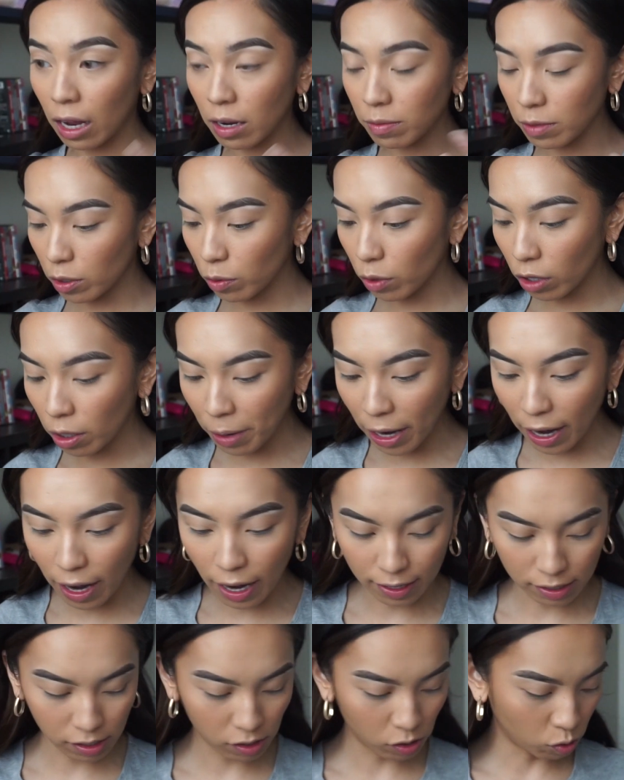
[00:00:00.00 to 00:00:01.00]
I'm gonna work on my
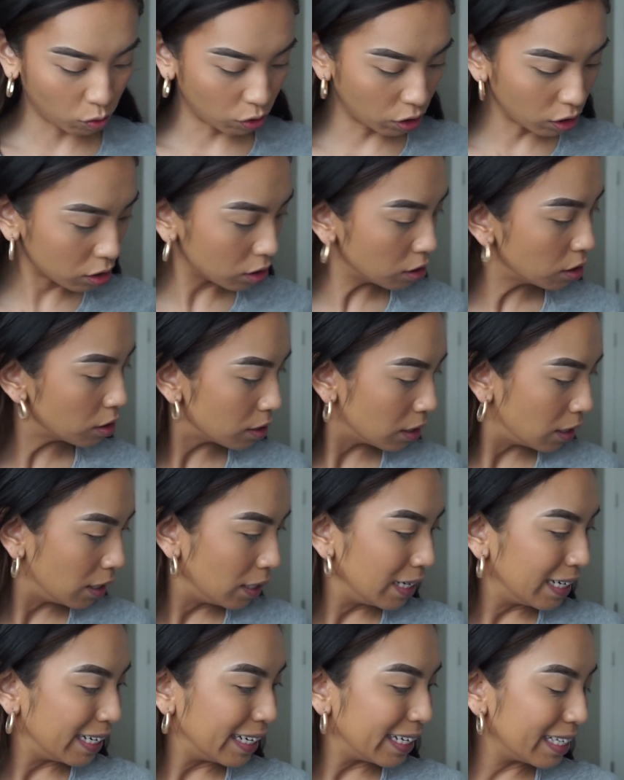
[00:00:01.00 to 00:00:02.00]
eyes. So this
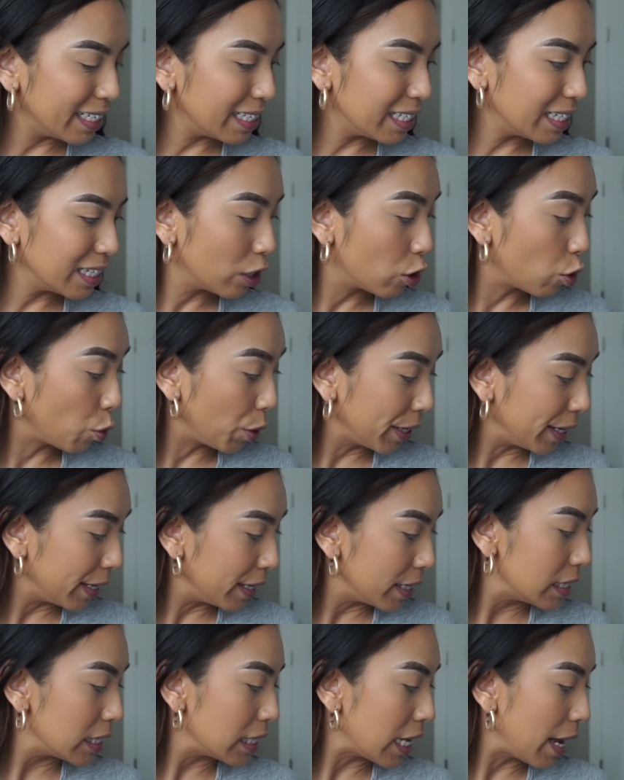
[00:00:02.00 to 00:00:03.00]
is the
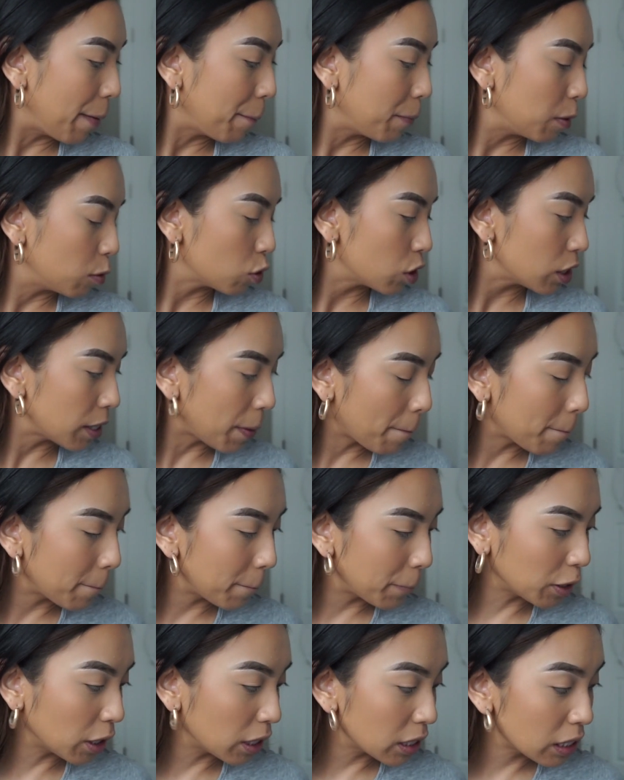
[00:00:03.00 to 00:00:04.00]
quickest and most
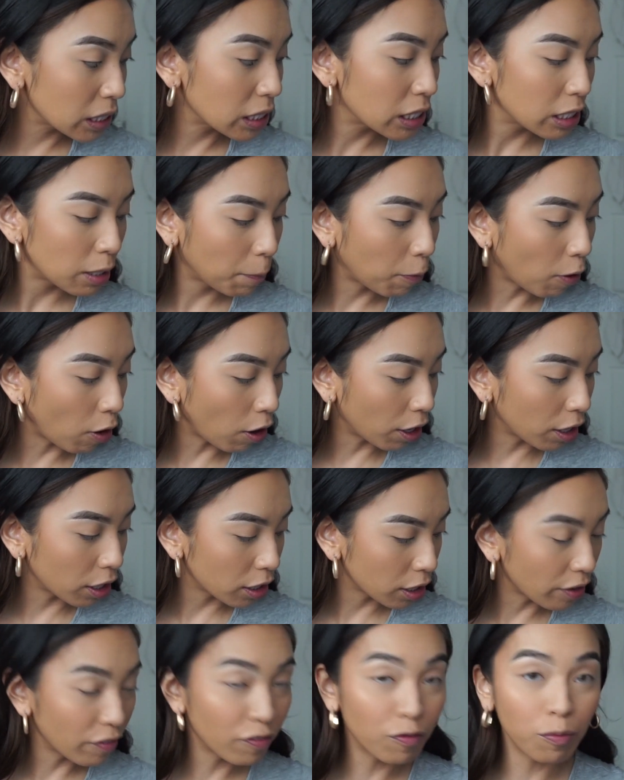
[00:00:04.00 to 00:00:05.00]
simplest part
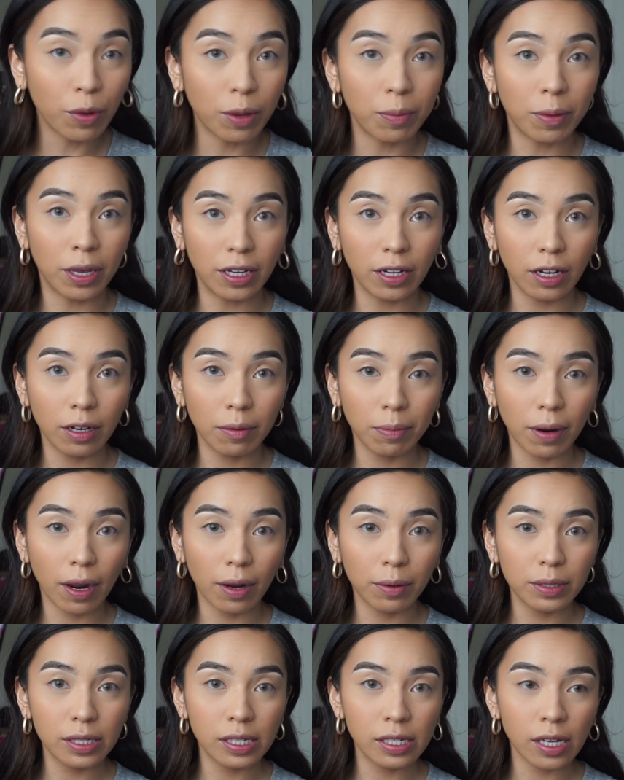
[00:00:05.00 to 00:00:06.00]
of my makeup, I
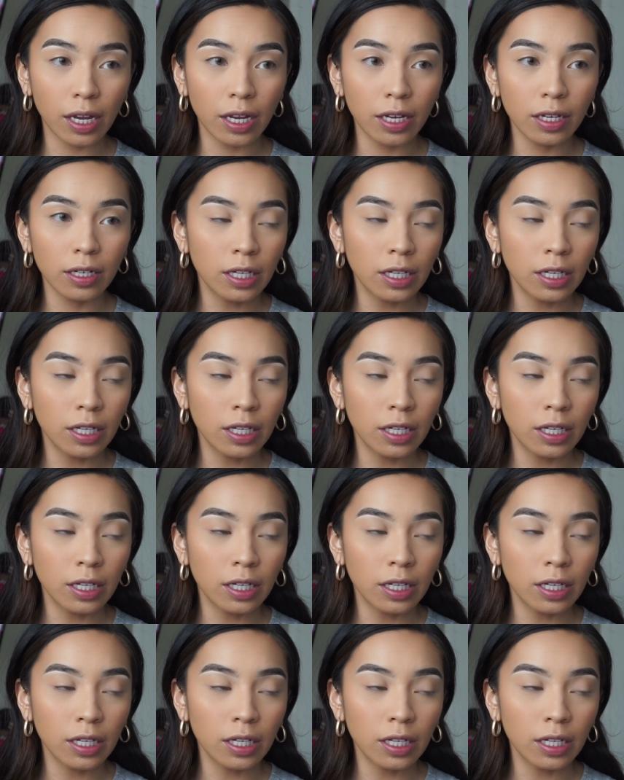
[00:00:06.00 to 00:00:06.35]
would say,